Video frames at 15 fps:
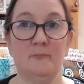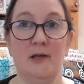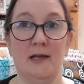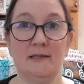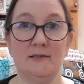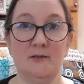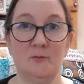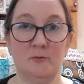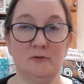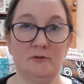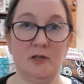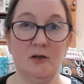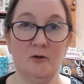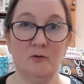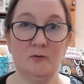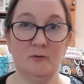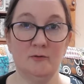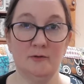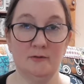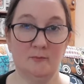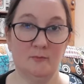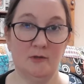As you will know
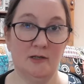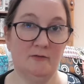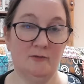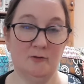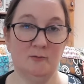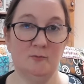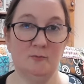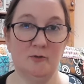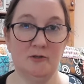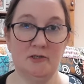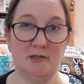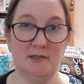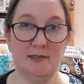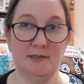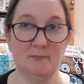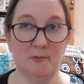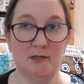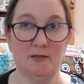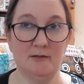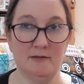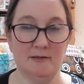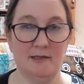if you're watching this,
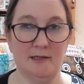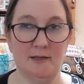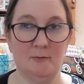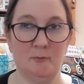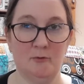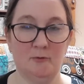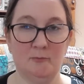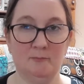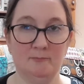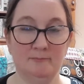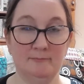because it will